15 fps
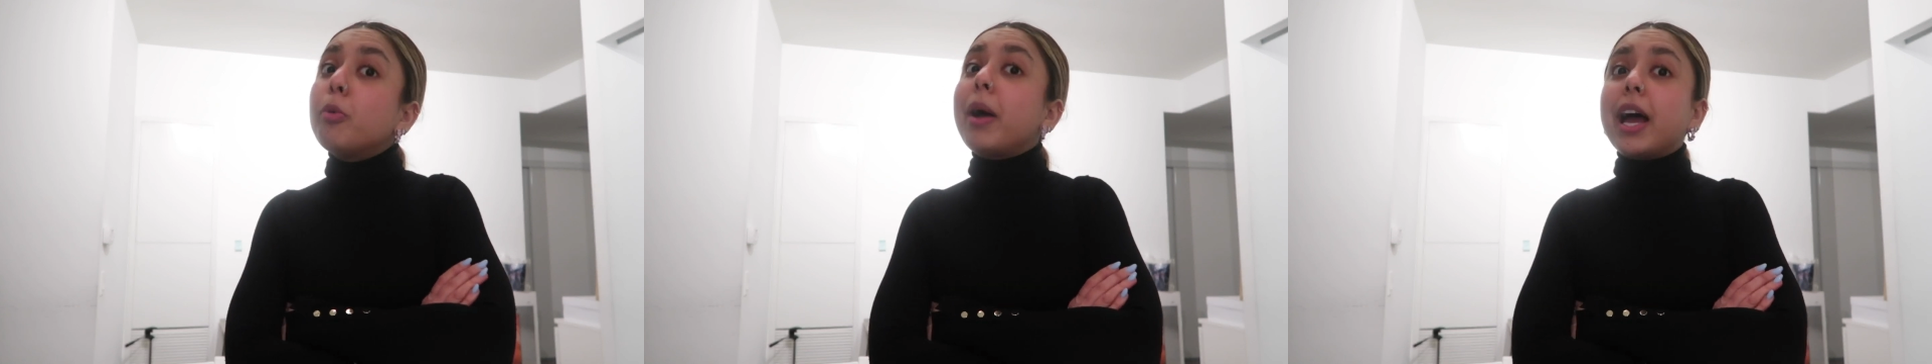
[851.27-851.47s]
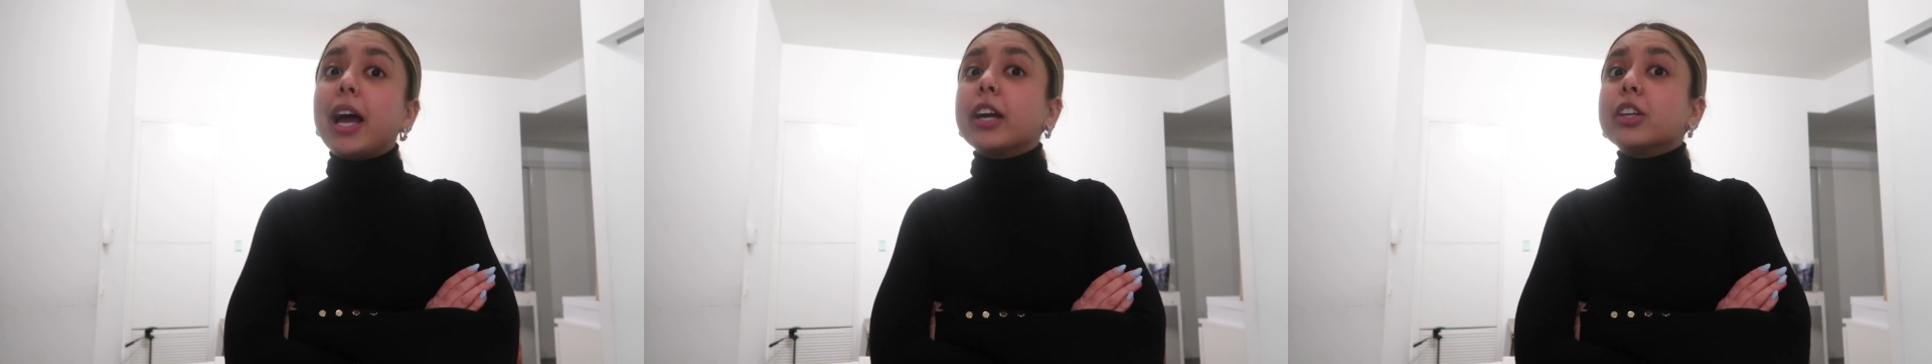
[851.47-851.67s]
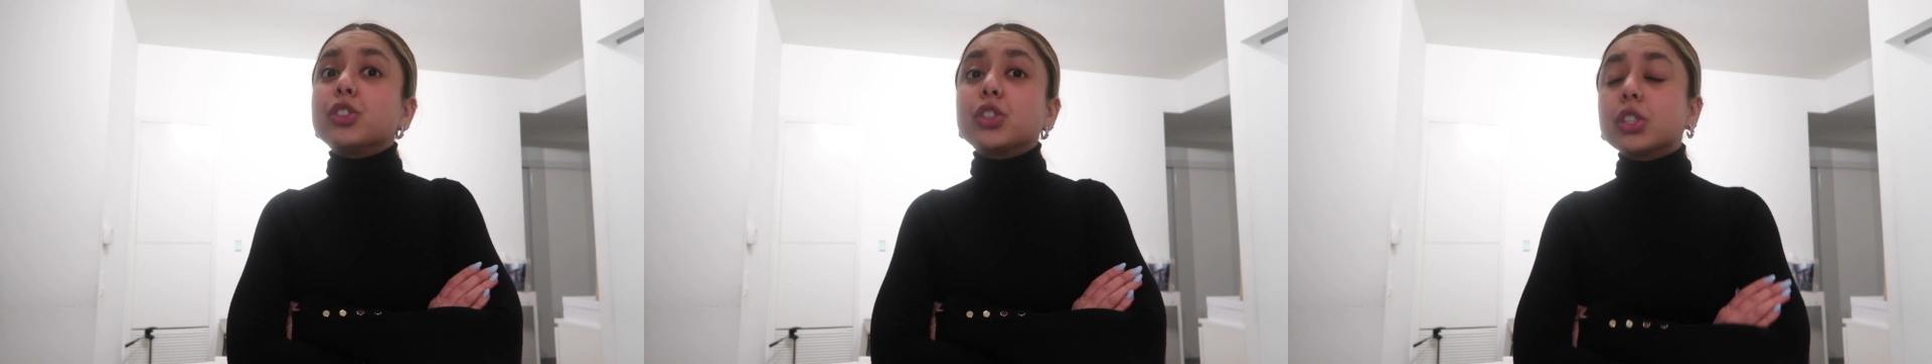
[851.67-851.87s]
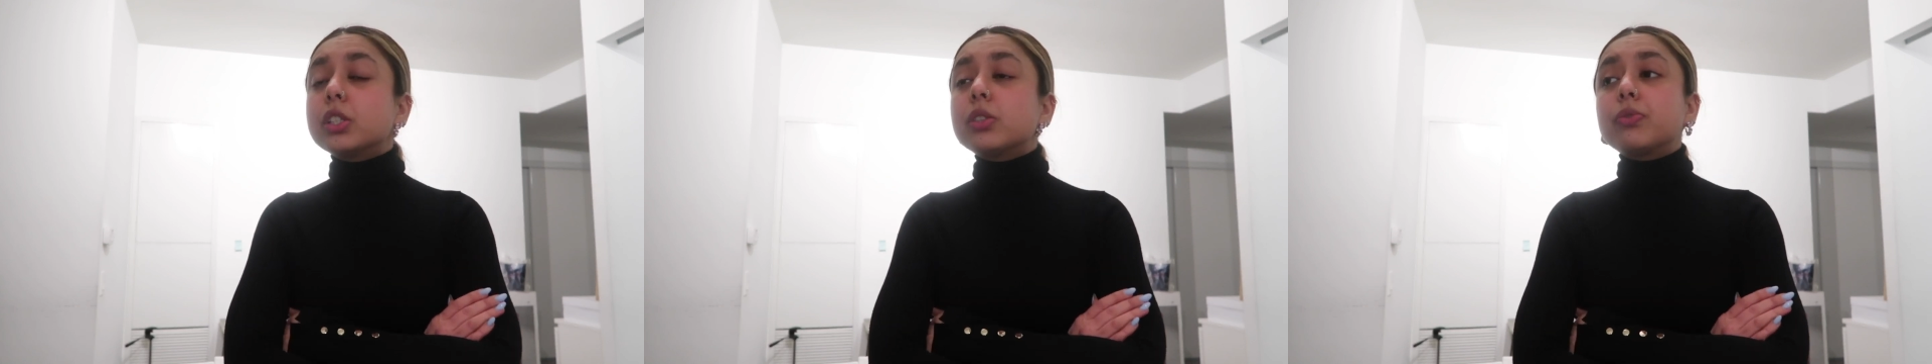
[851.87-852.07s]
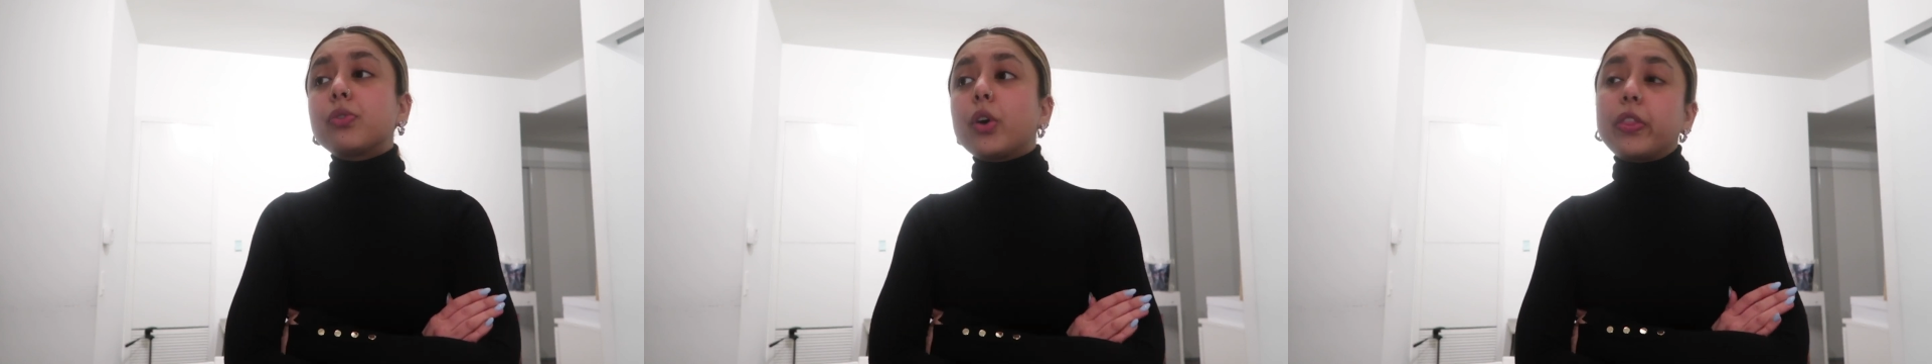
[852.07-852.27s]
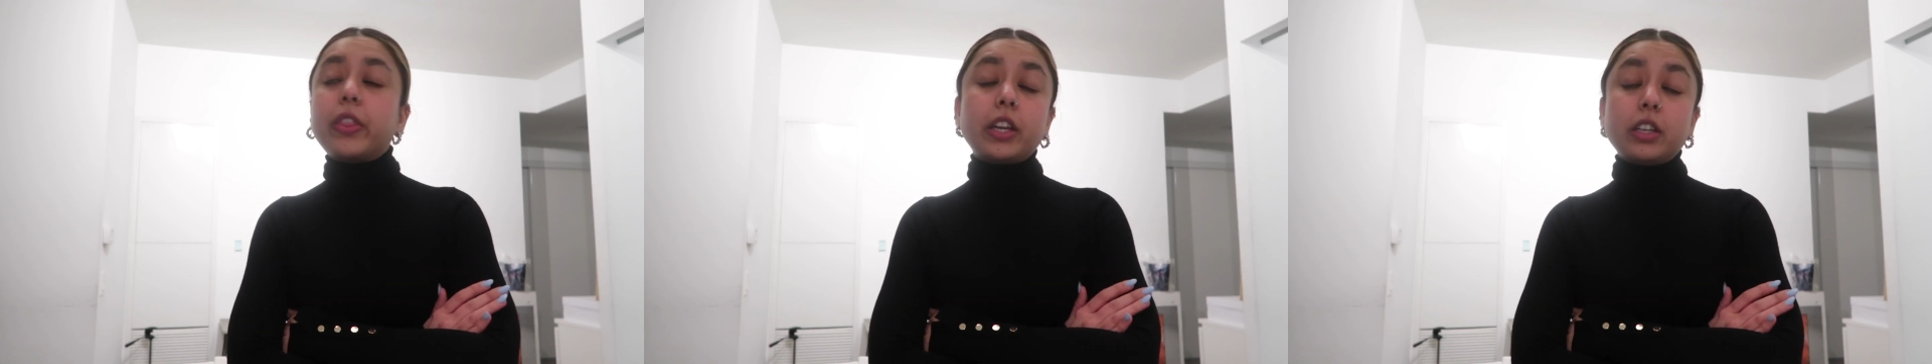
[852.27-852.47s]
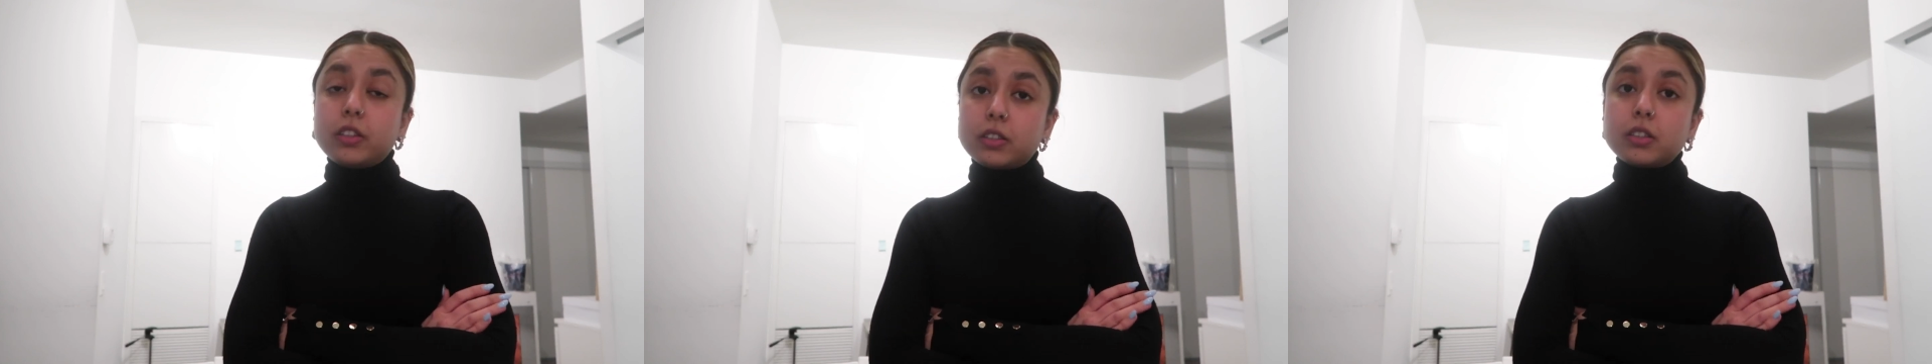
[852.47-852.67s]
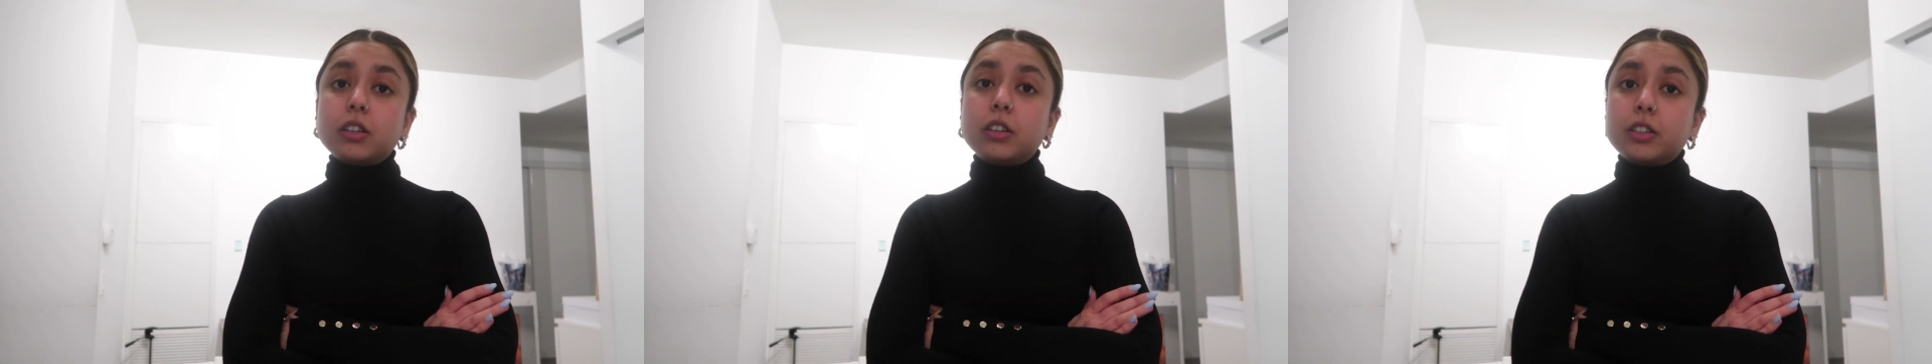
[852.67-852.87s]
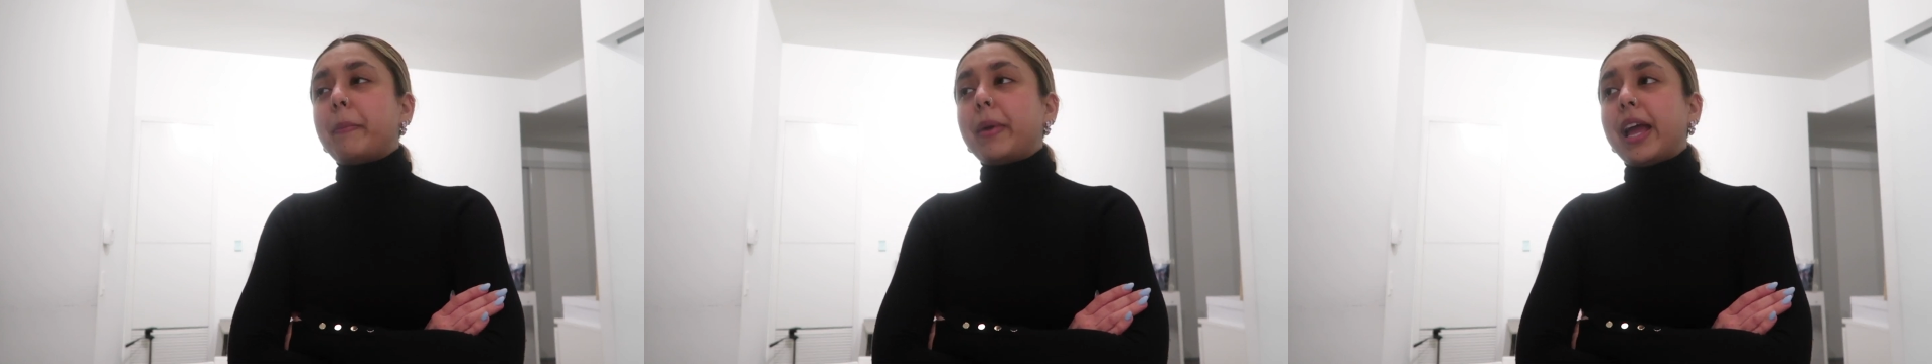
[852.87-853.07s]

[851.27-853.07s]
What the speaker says: back just for the dessert.